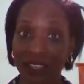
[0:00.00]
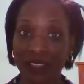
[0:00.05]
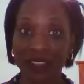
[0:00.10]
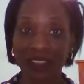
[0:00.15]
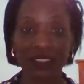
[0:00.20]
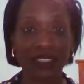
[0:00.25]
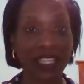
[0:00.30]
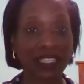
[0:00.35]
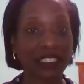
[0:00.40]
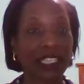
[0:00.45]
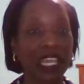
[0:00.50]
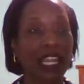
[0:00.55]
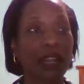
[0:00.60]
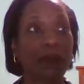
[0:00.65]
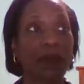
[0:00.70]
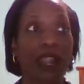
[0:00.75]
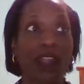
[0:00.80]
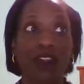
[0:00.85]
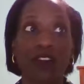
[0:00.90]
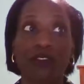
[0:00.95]
That's kind of
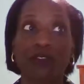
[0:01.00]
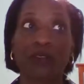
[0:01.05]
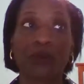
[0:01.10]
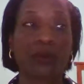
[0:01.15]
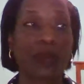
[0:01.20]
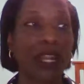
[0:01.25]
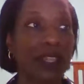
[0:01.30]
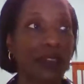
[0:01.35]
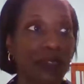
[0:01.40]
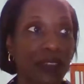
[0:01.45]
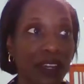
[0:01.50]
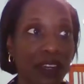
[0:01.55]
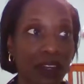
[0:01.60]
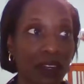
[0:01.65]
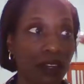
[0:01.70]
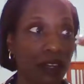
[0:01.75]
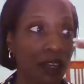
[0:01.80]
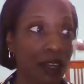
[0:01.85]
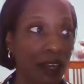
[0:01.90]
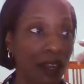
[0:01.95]
powerful right there.
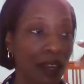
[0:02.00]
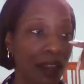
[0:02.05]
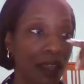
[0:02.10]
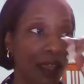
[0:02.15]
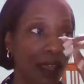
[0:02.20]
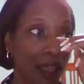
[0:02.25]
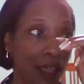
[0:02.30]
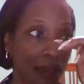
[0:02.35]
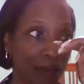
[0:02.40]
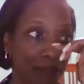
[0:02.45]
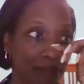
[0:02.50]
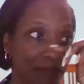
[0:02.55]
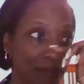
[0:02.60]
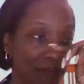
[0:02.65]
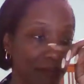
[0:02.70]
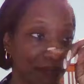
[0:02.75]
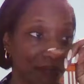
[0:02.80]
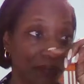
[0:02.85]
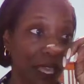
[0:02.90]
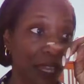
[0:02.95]

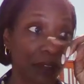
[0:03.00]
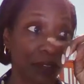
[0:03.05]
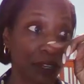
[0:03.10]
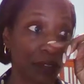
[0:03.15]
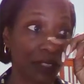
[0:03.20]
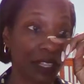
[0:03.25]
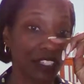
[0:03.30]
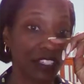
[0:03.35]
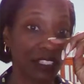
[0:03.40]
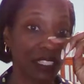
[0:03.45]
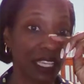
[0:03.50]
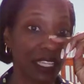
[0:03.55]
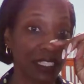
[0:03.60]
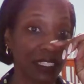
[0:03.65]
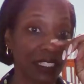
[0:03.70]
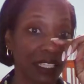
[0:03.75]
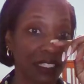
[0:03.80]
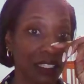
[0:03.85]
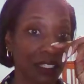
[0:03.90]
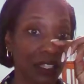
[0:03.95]
I don't know, that just like
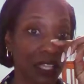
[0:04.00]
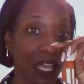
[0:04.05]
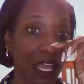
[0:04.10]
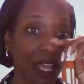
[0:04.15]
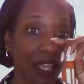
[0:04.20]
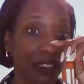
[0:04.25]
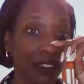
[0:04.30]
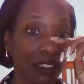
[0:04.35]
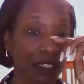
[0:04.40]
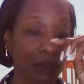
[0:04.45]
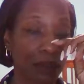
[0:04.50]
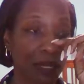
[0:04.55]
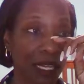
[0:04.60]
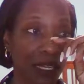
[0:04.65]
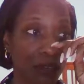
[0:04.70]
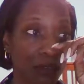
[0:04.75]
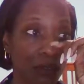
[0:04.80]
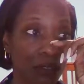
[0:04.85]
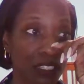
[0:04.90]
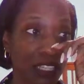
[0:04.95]
says a lot
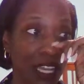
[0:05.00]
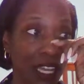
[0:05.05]
about